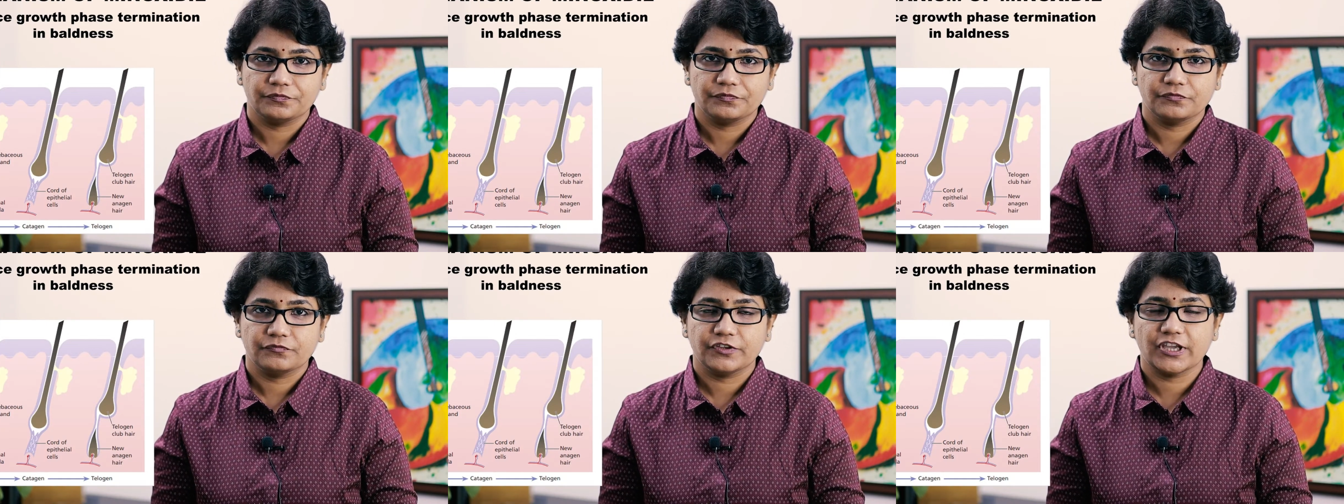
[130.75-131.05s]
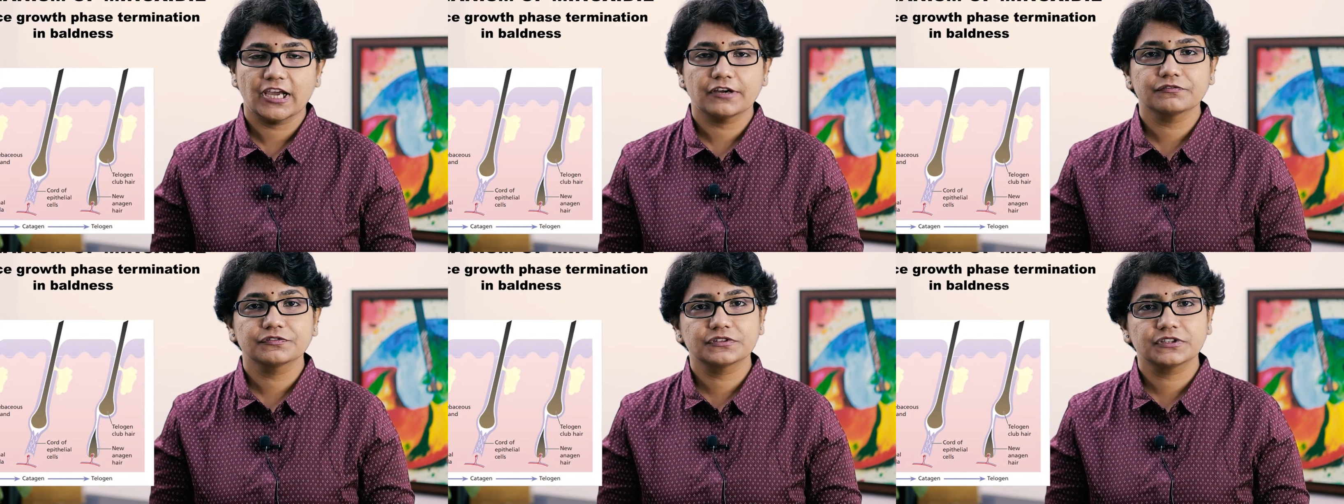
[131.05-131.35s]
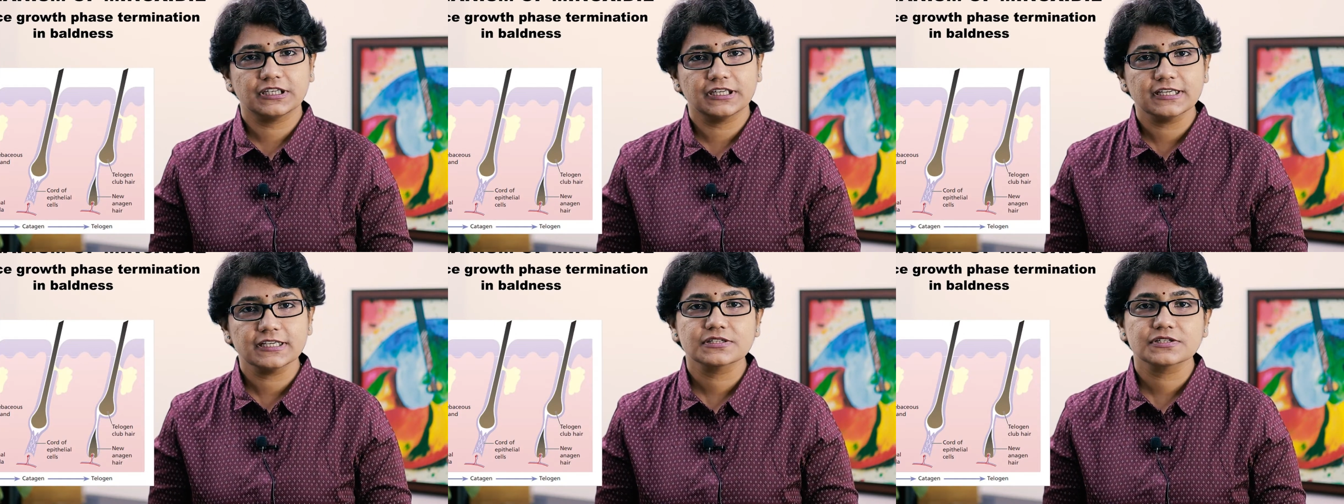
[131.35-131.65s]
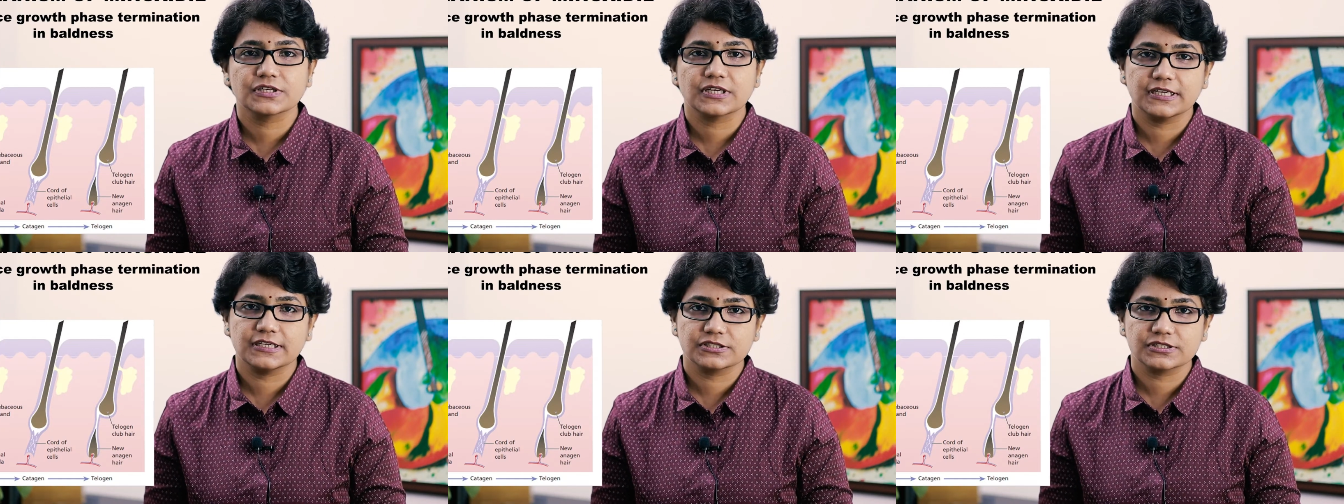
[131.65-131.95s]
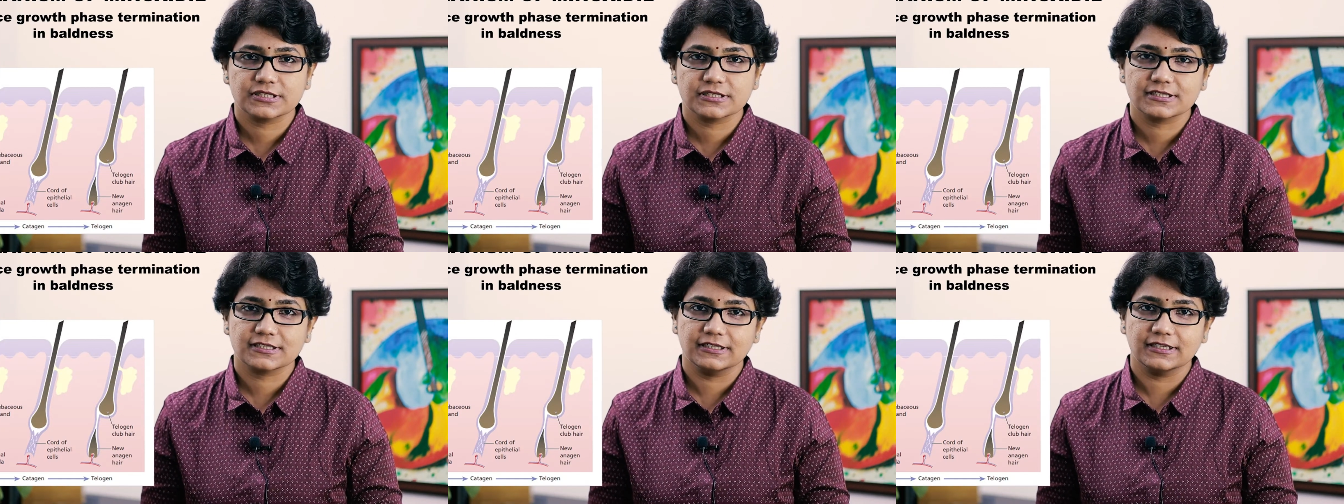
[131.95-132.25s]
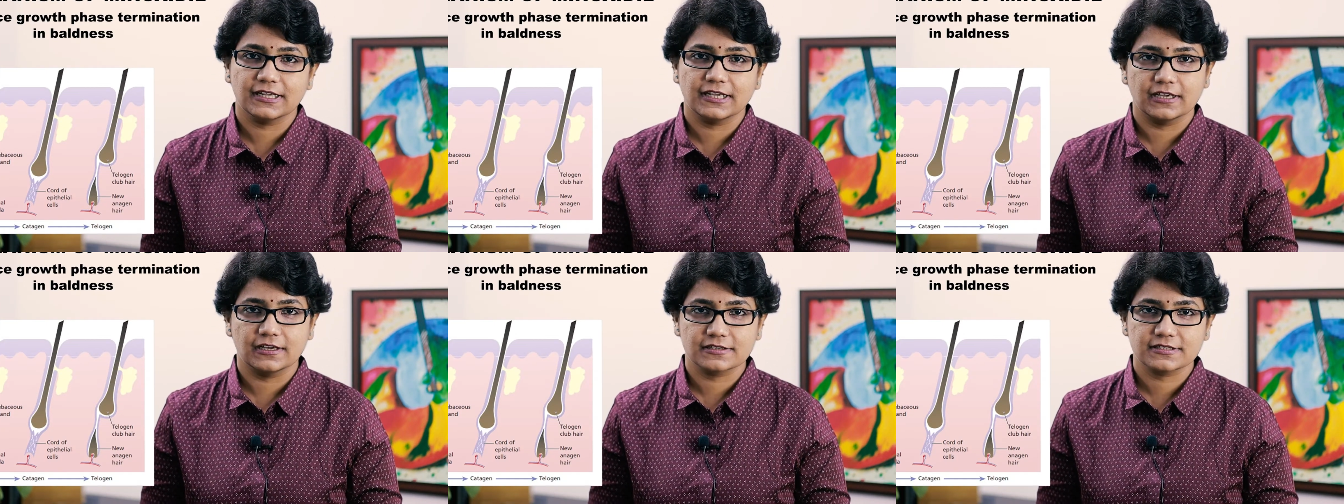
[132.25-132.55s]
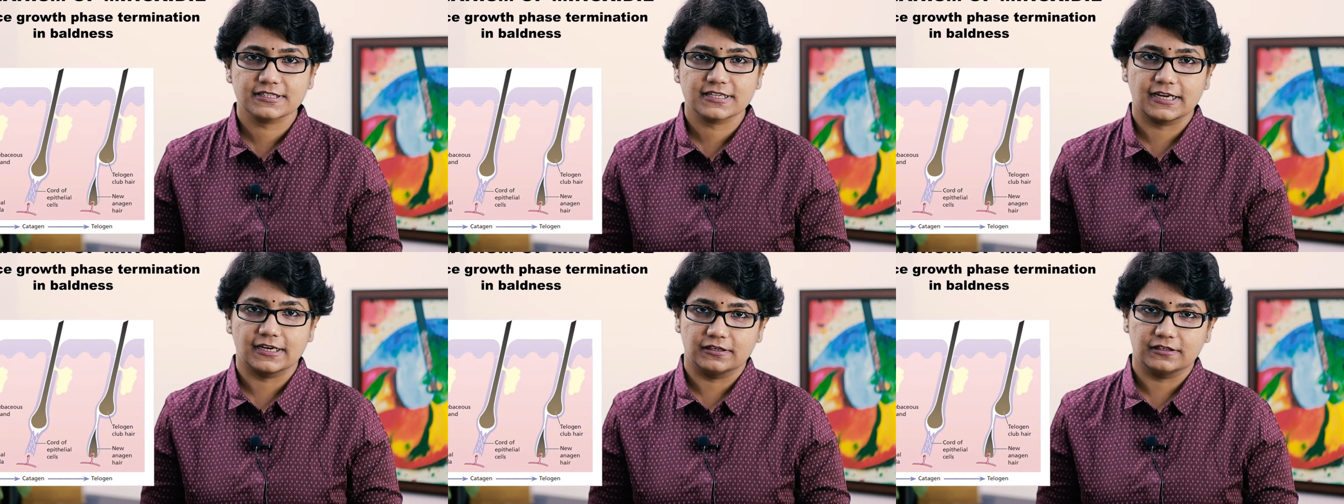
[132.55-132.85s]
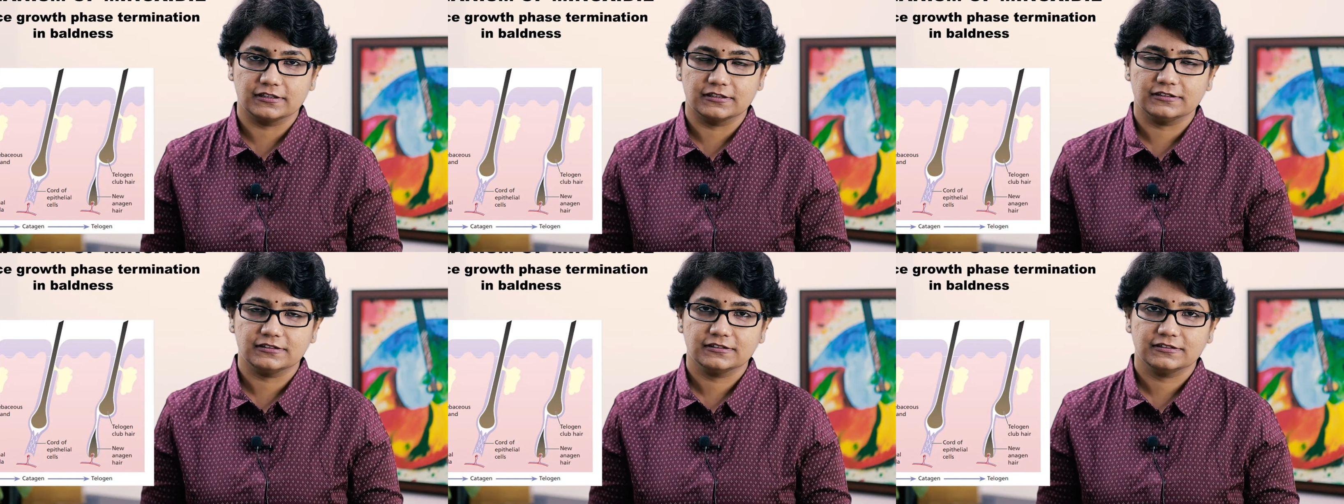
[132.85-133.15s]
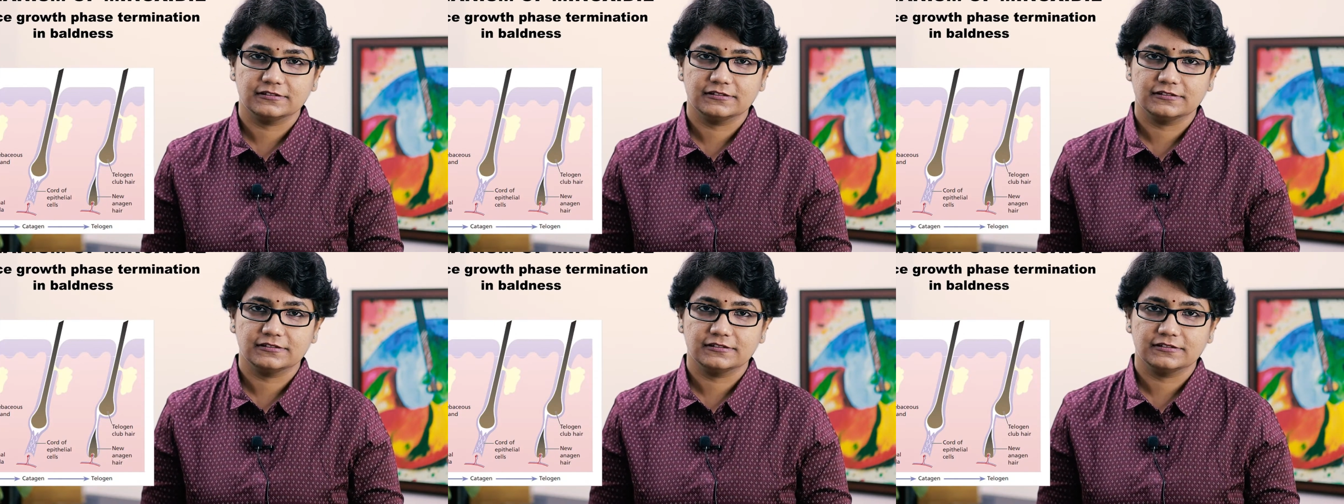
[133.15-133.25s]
We have three stages in hair cycle,